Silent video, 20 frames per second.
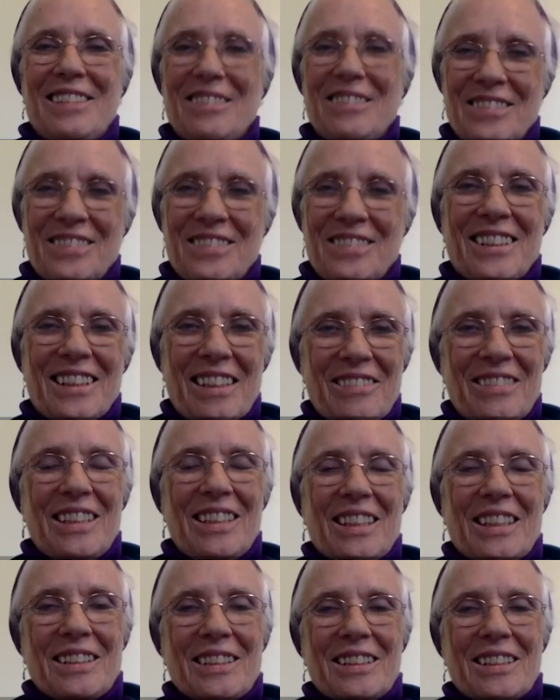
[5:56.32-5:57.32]
for
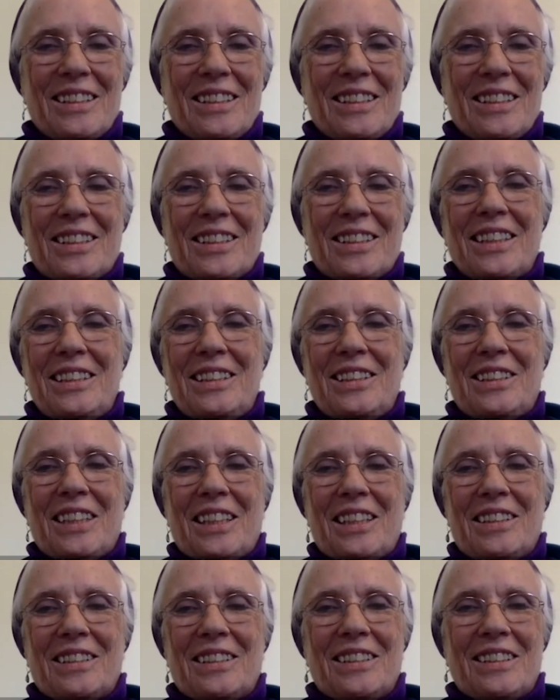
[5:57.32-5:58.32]
everything. This is the least
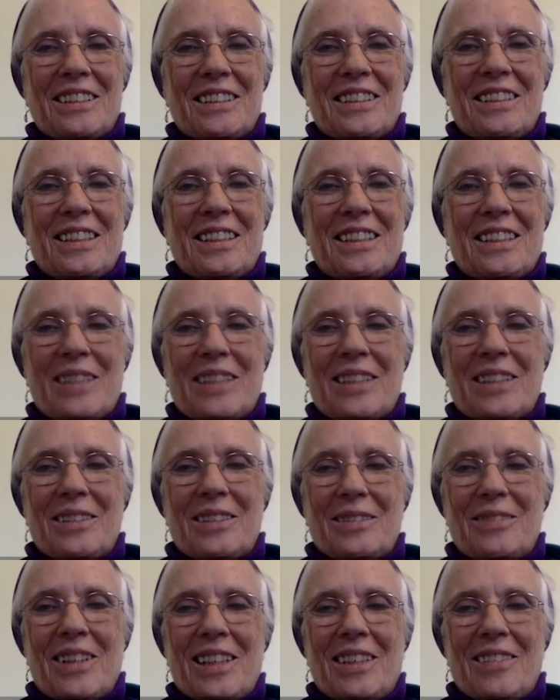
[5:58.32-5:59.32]
challenging thing about the
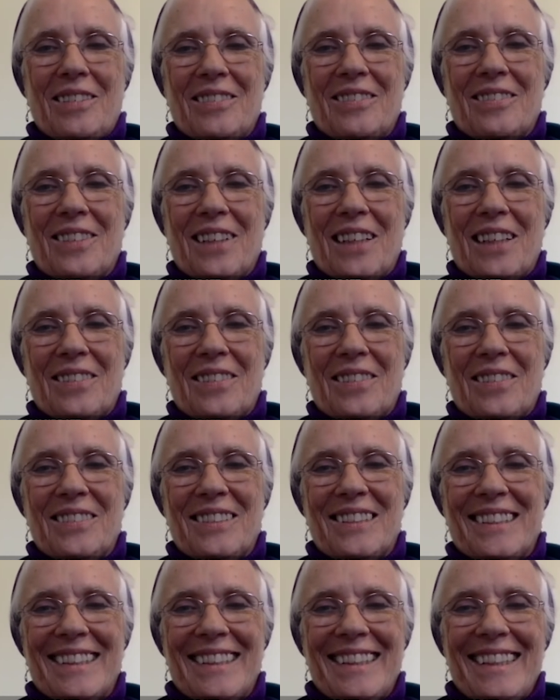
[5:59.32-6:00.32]
problems.
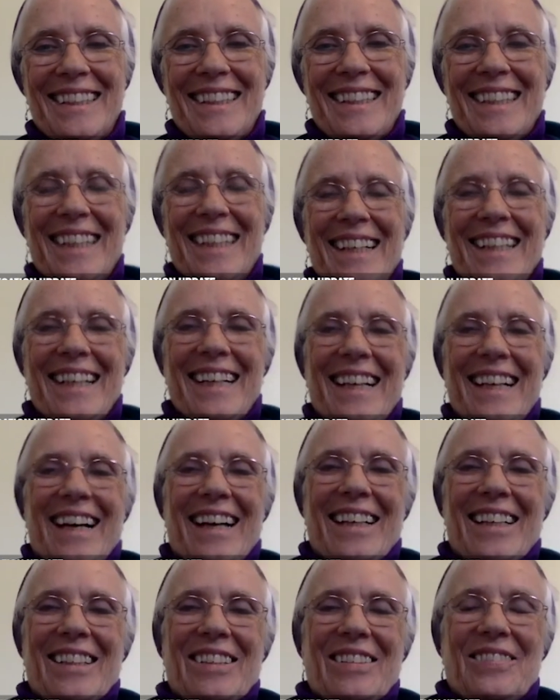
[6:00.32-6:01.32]

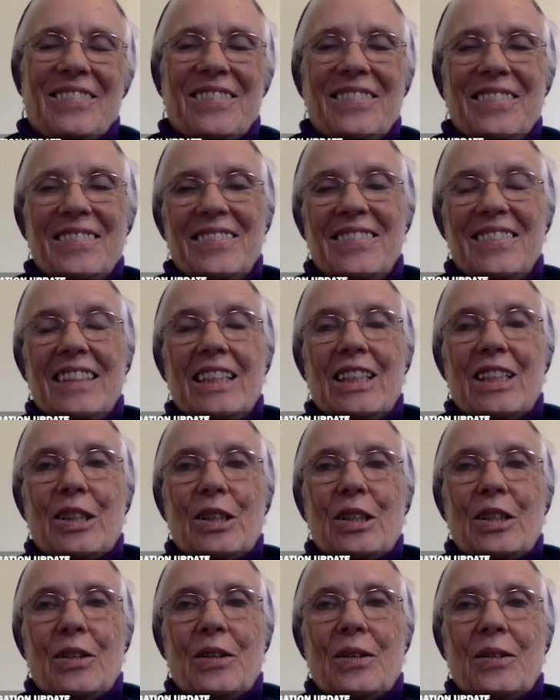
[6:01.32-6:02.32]
Um,
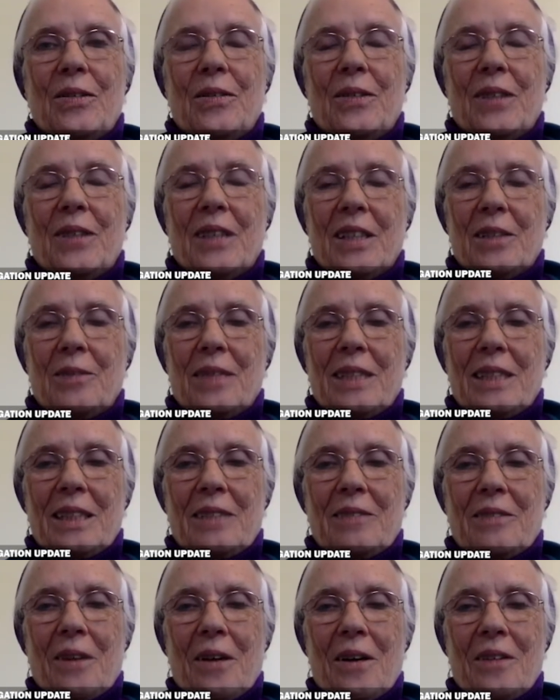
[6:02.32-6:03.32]
where did we leave
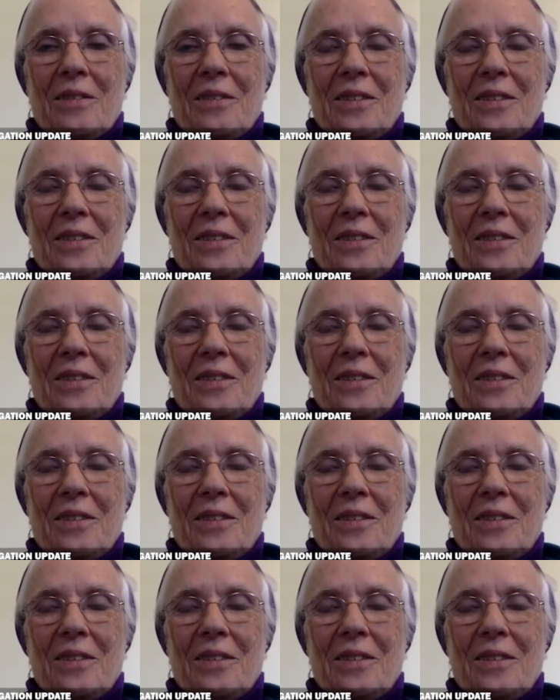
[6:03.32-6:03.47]
off?